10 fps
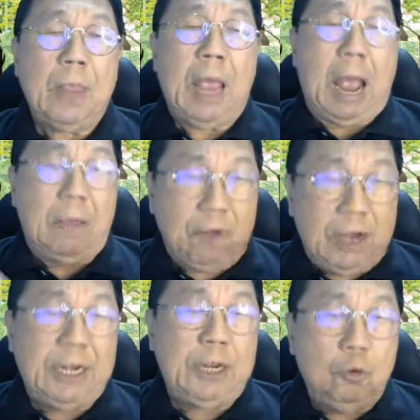I'm
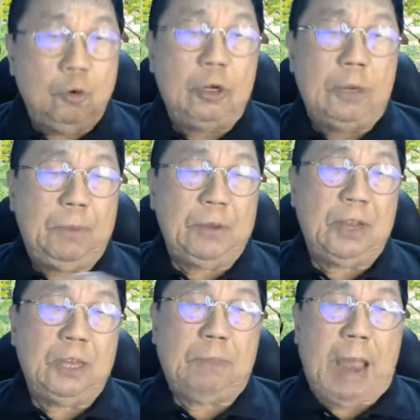ready to do the
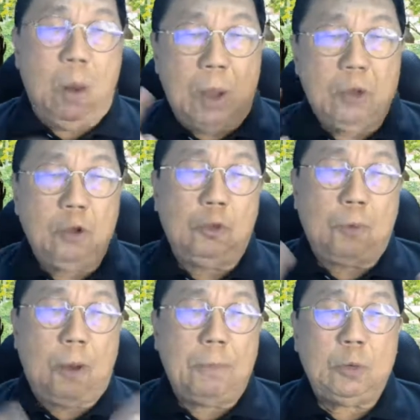business, but I want you to
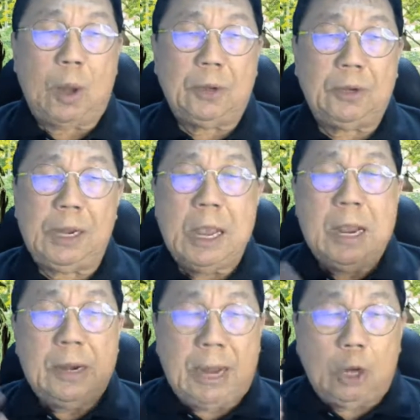promise one thing,
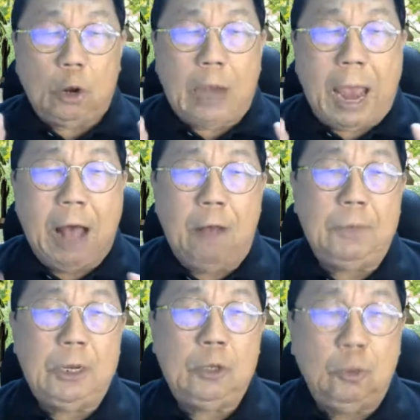that you're going to help
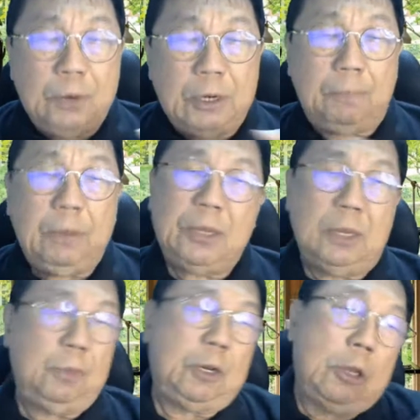me to build the business,
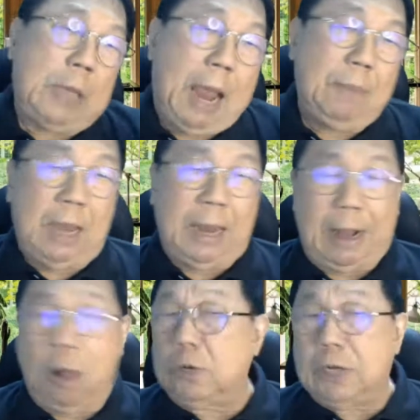because I'm an
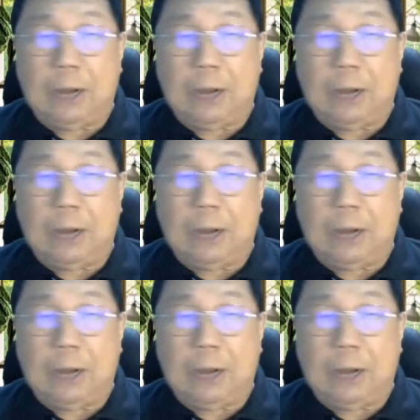accountant.